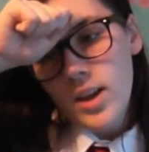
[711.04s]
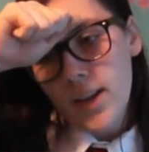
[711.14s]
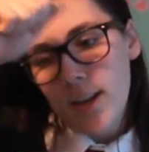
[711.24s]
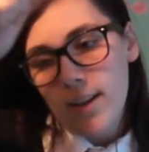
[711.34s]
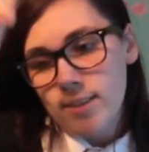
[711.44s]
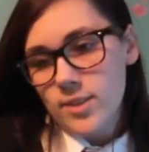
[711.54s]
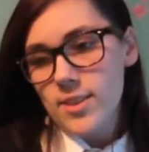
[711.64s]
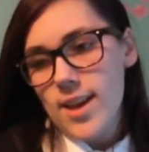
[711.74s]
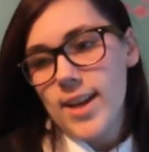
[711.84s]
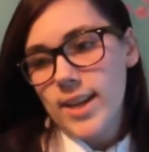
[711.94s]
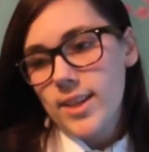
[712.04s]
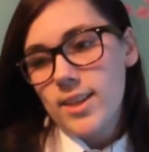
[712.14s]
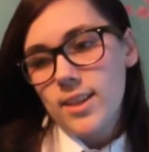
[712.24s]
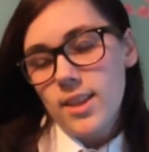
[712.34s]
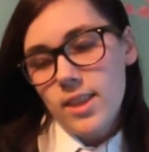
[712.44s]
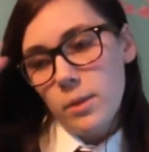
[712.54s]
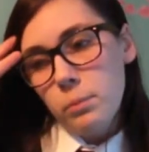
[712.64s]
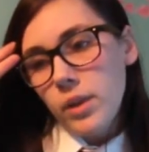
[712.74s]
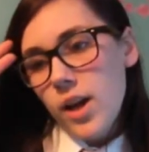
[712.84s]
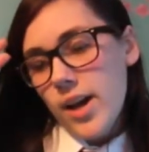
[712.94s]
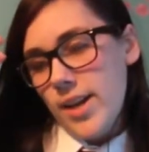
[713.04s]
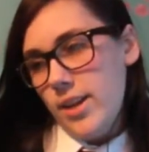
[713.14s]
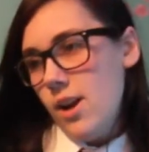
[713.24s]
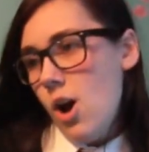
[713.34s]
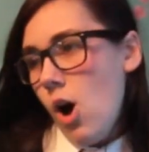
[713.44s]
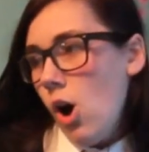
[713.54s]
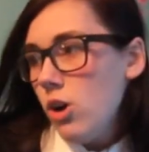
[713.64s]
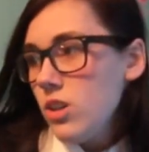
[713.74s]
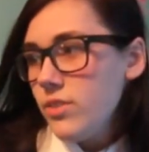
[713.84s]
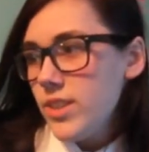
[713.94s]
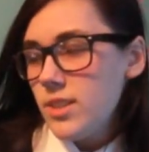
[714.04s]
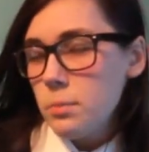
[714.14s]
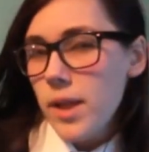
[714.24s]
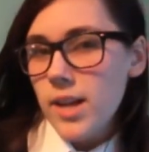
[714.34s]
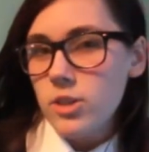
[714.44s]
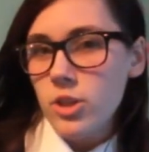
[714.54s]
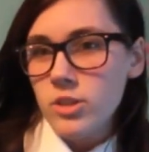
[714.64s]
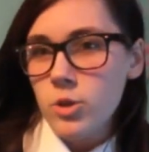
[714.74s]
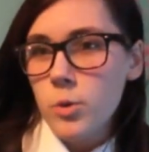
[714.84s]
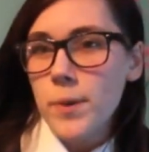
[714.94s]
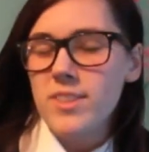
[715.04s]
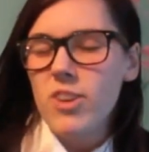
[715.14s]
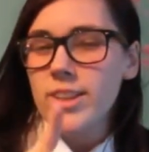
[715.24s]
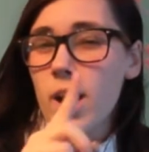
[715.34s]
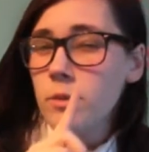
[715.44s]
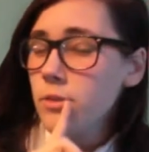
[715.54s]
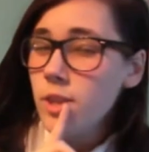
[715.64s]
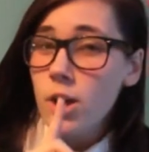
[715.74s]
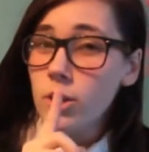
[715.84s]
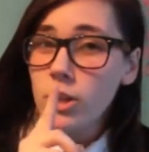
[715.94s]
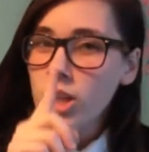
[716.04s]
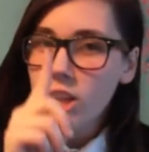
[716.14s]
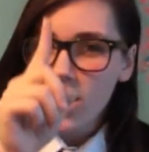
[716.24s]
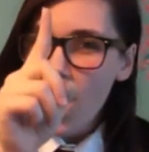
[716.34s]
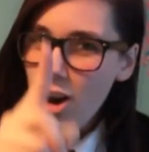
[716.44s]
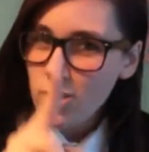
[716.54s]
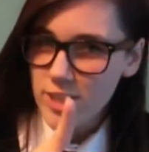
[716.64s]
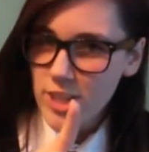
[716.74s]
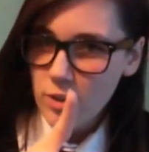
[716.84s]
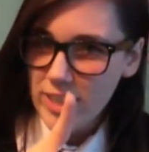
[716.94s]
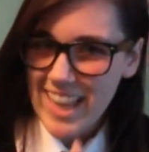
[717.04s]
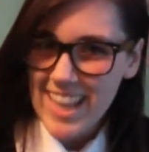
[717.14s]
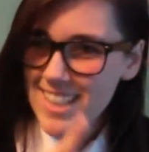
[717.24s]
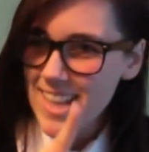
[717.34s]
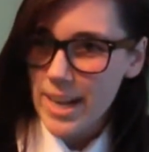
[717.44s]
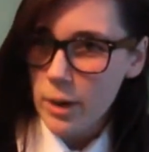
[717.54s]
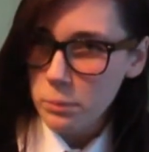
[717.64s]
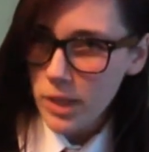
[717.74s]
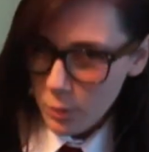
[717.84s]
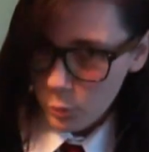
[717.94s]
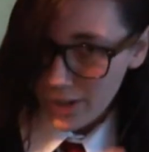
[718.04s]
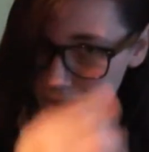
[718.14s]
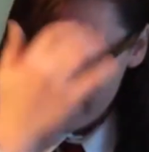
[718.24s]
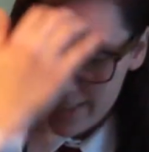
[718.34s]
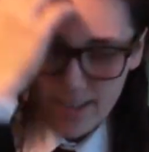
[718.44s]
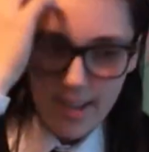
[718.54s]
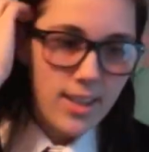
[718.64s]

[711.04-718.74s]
And like, the blood, all of it splatters onto her best friend. Now, no, Sony, that's not how blood works.